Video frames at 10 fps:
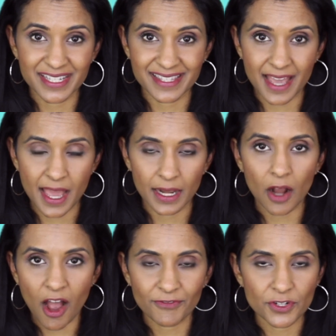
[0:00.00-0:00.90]
is that it
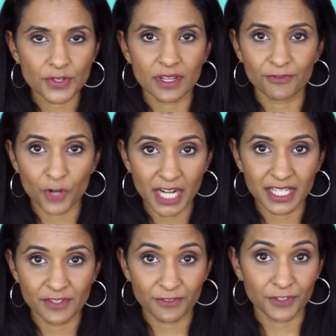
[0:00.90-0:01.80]
offers a variety
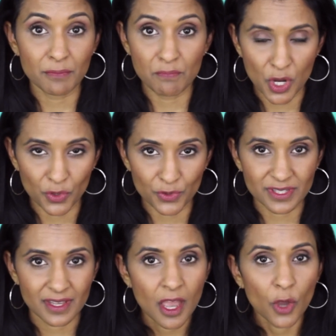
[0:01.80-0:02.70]
of different
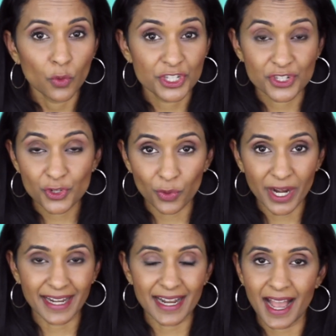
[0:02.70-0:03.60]
modes, which is
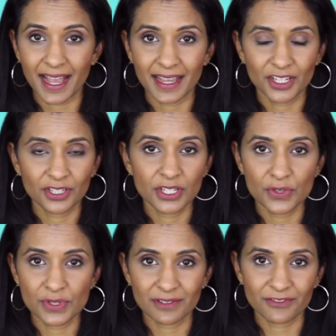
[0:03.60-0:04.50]
great. I could
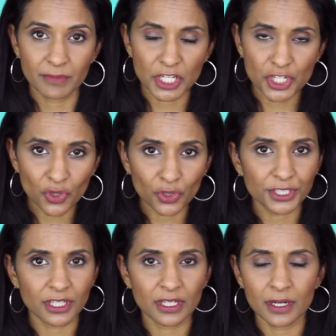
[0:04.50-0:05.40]
use it for my
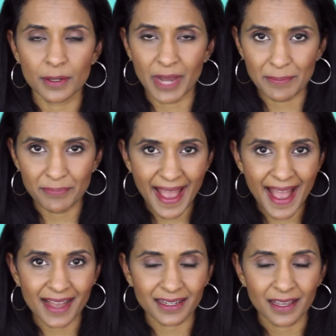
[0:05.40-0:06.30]
shoulder, my
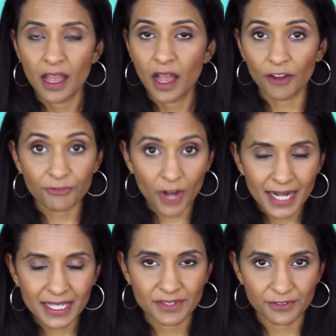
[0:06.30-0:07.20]
back, a
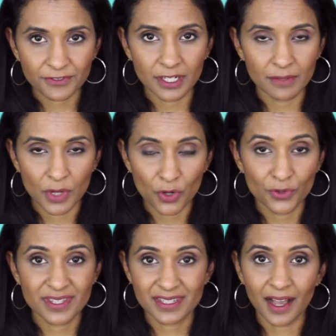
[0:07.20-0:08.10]
variety of different
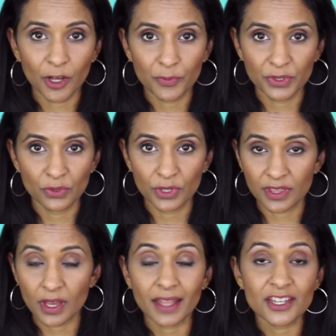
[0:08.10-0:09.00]
modes to help you
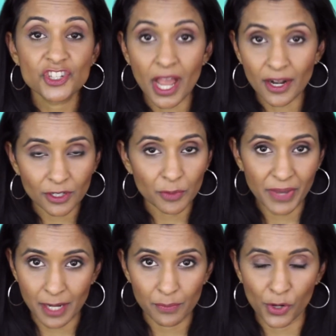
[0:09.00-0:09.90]
with general
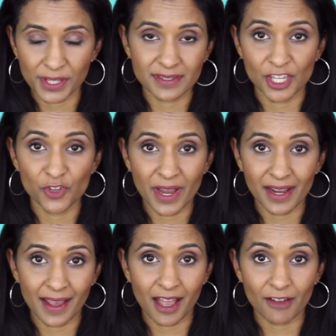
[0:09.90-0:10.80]
pain points that you might
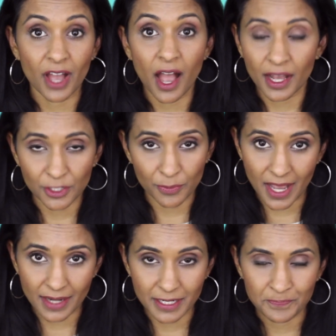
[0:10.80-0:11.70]
have on your
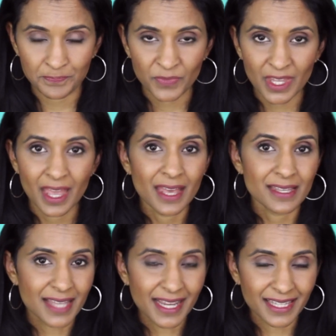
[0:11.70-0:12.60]
body.
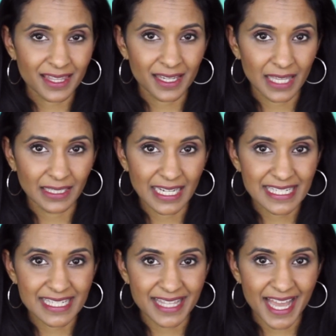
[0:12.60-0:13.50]
Second thing I
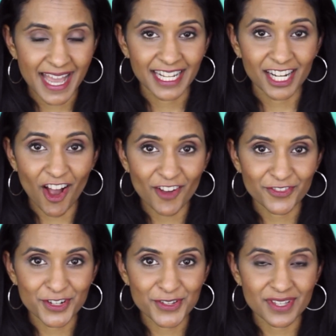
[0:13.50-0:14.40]
liked is that it
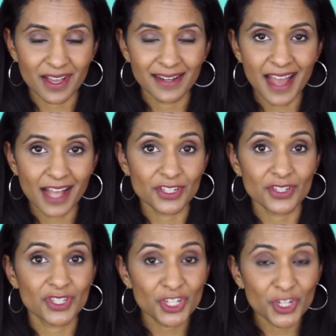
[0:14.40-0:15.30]
offers not just